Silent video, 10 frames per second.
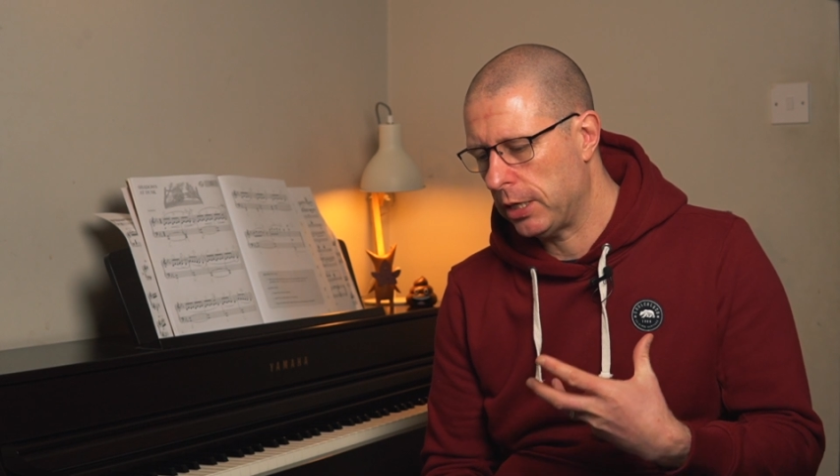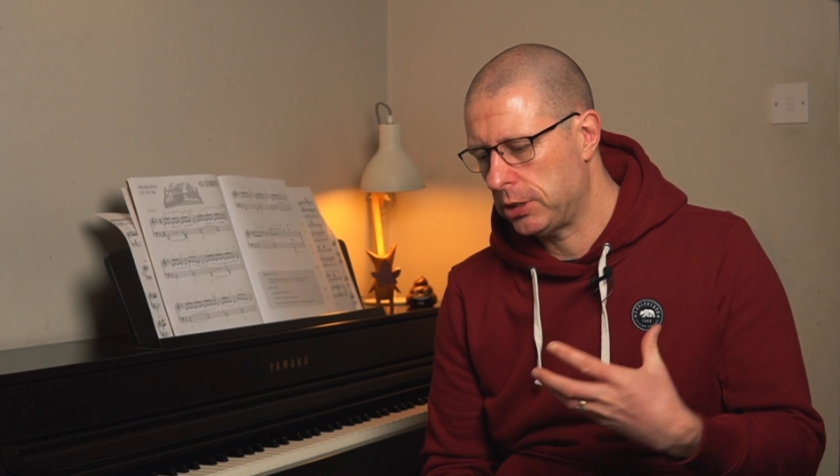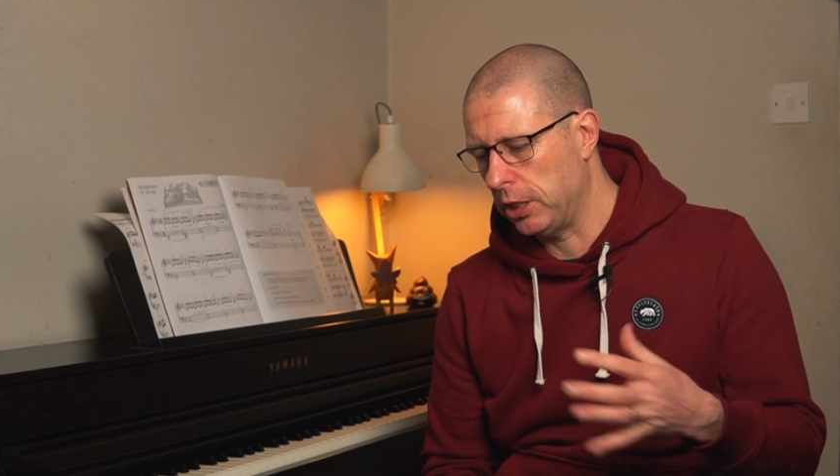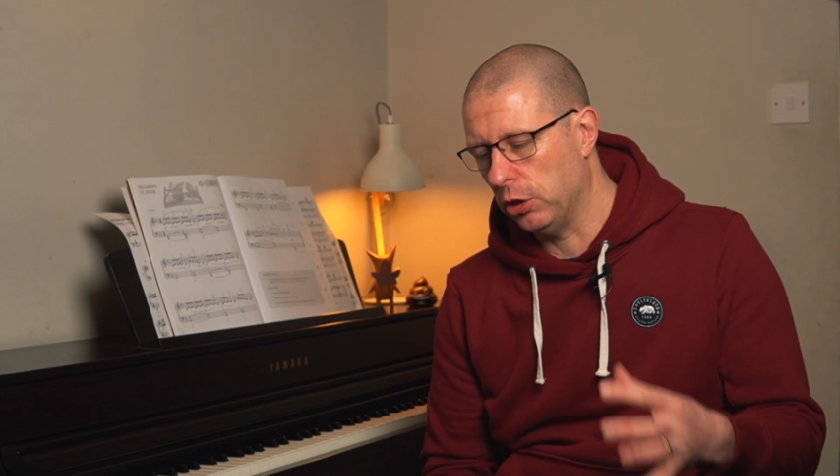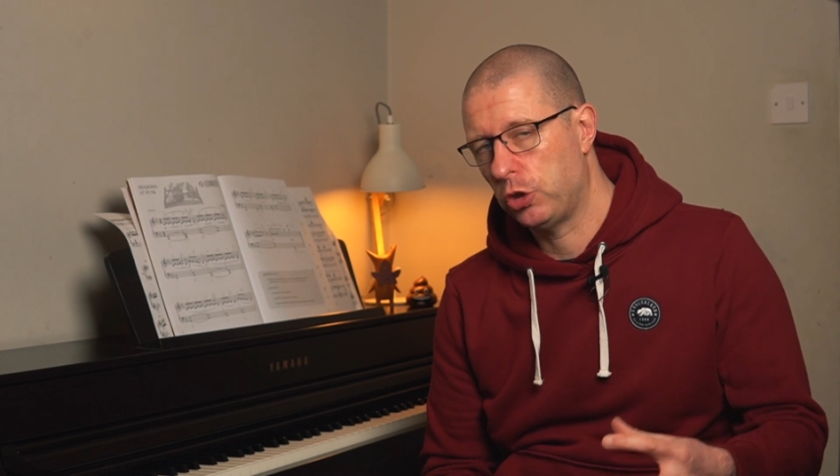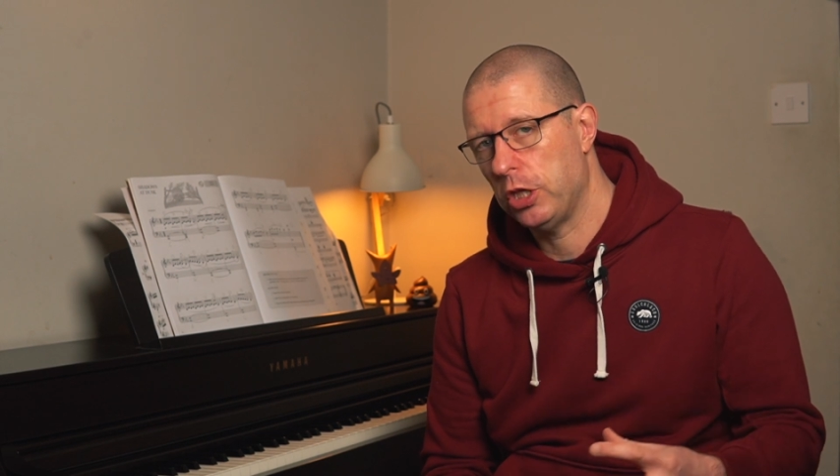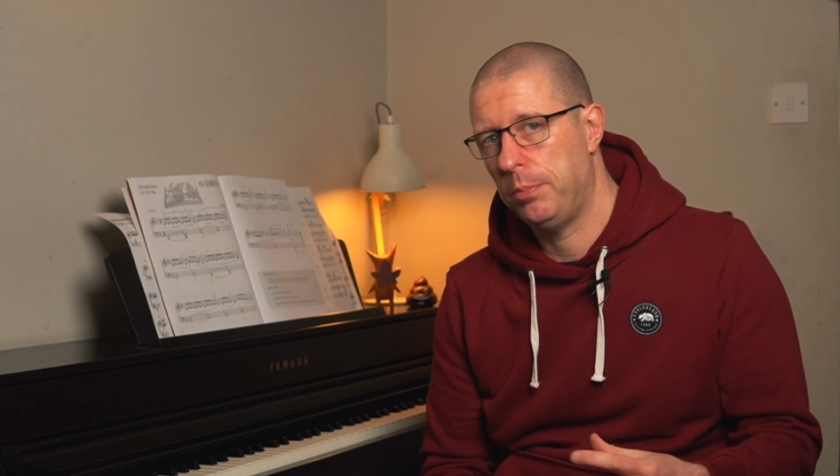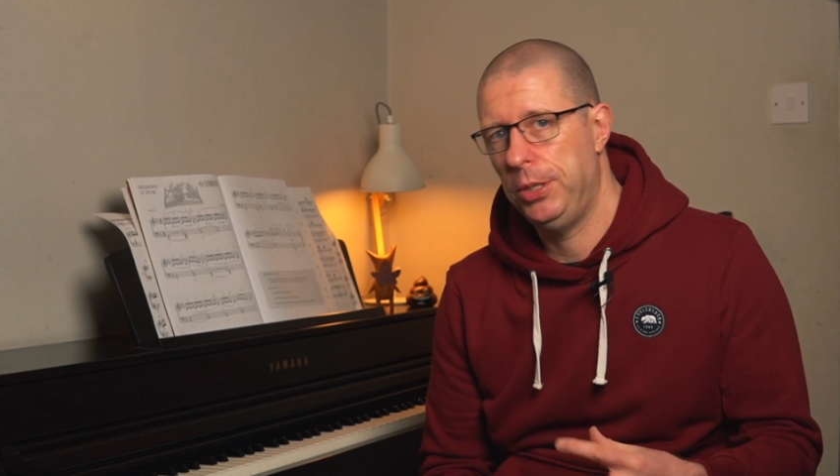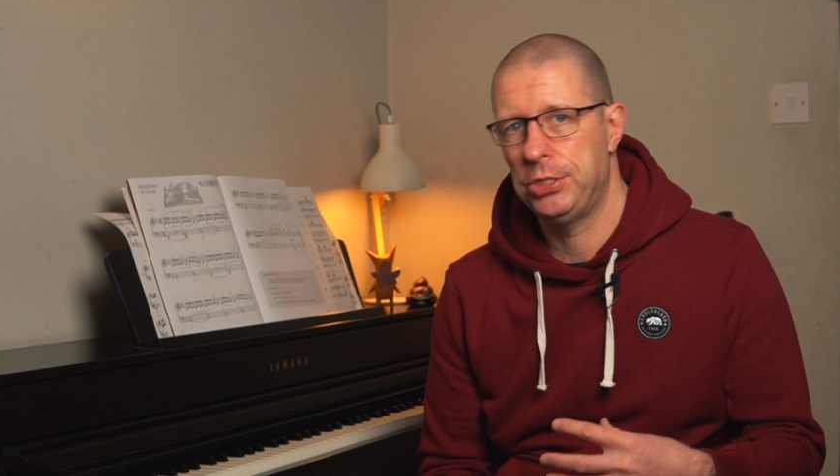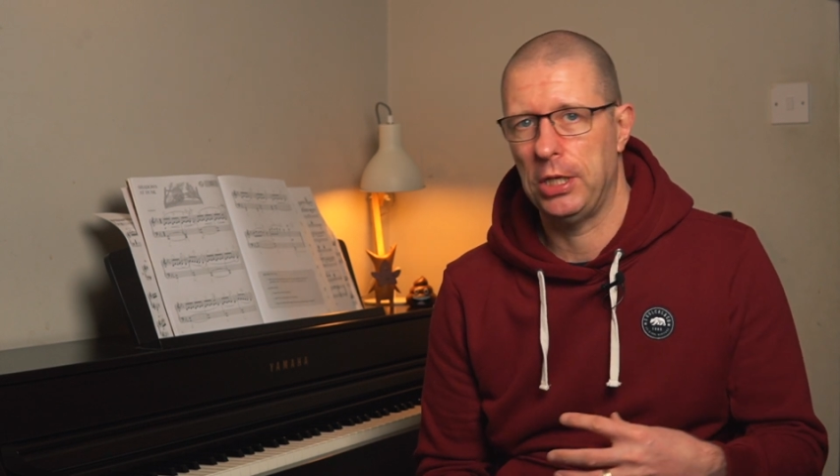actually look at the
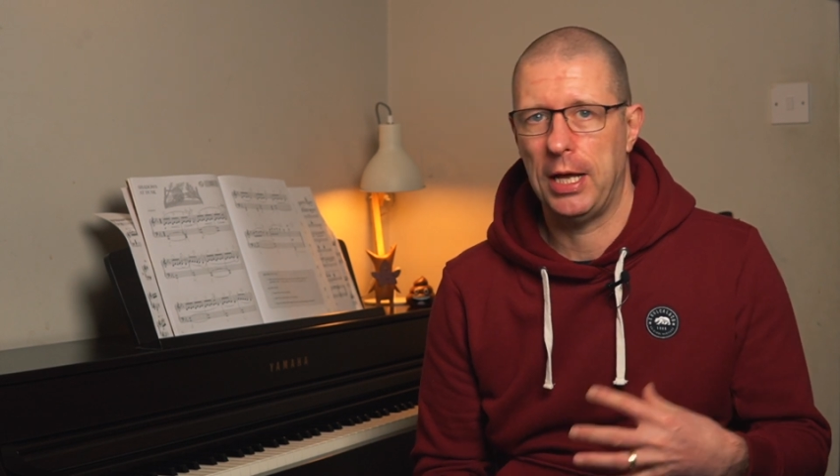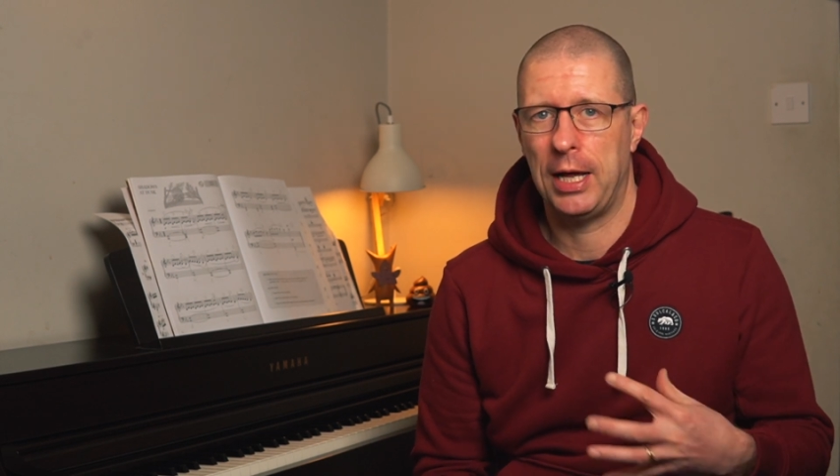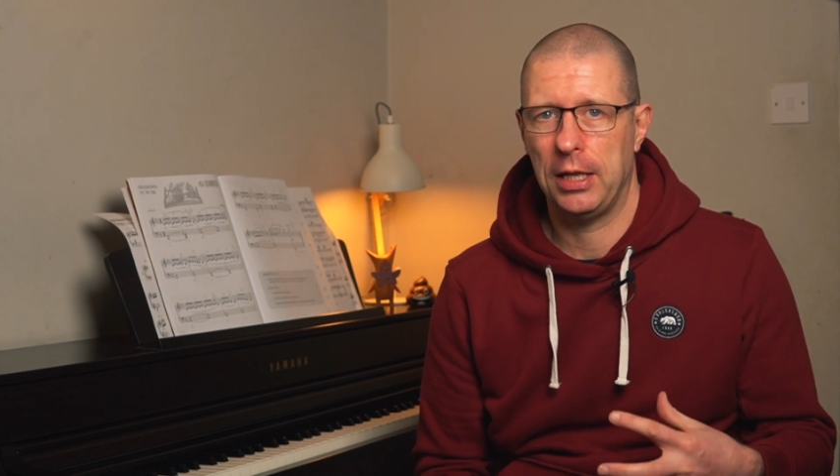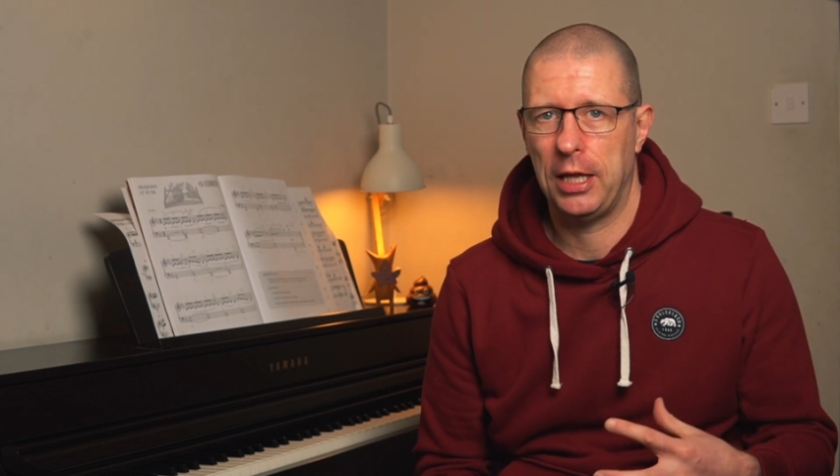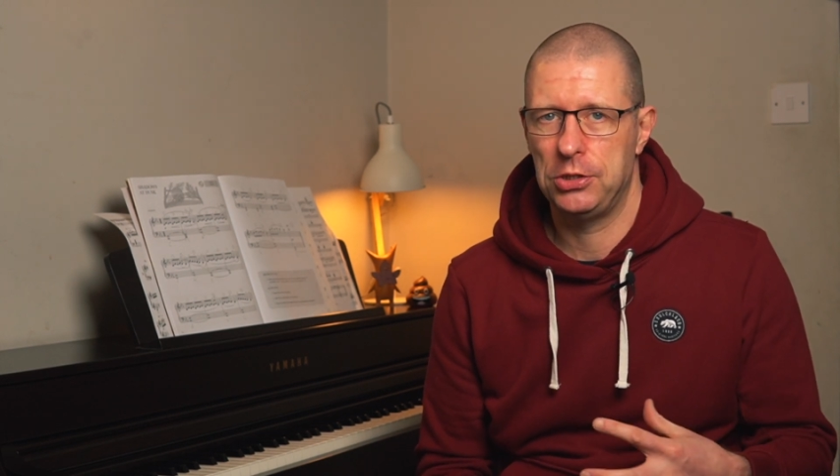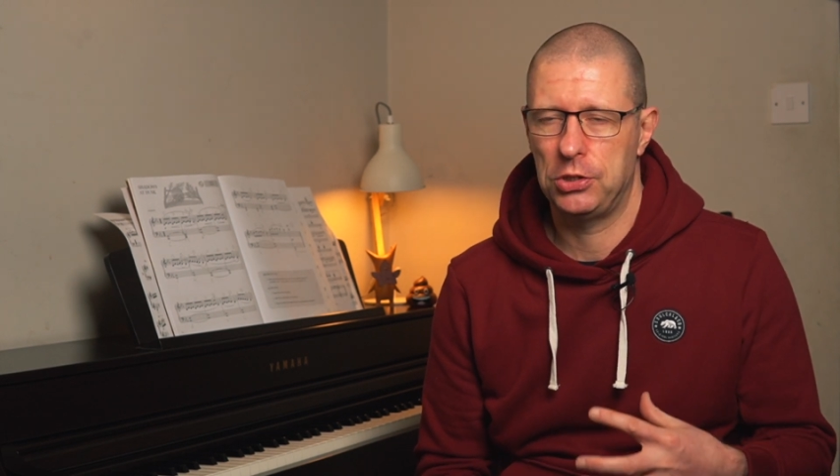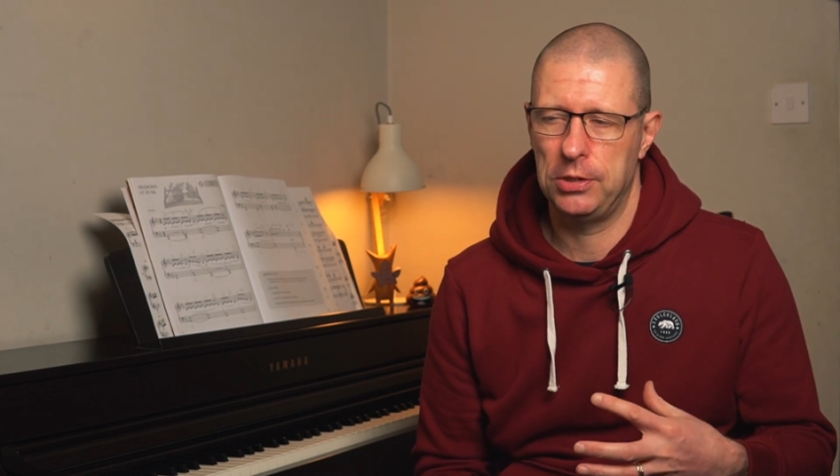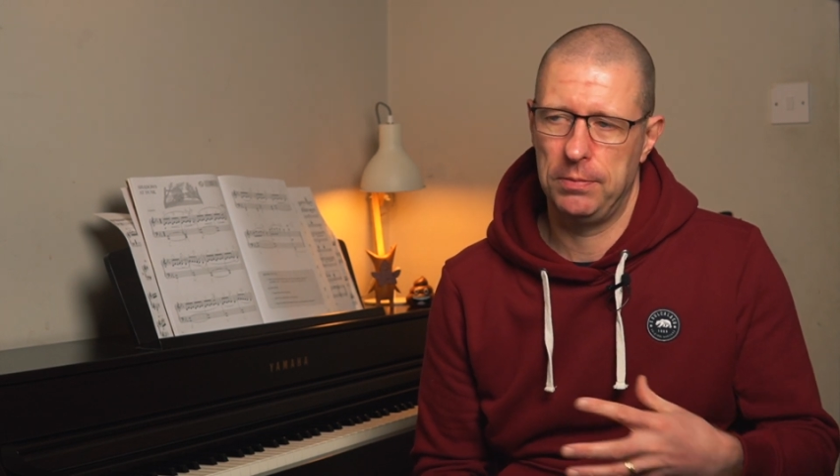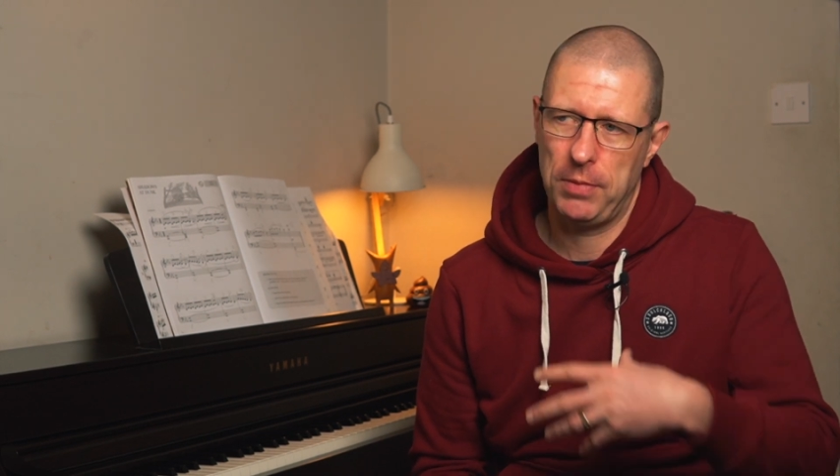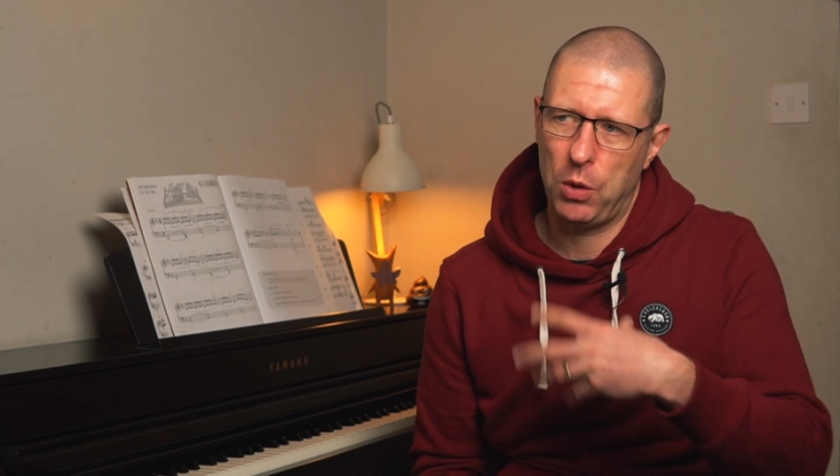piece and analyse it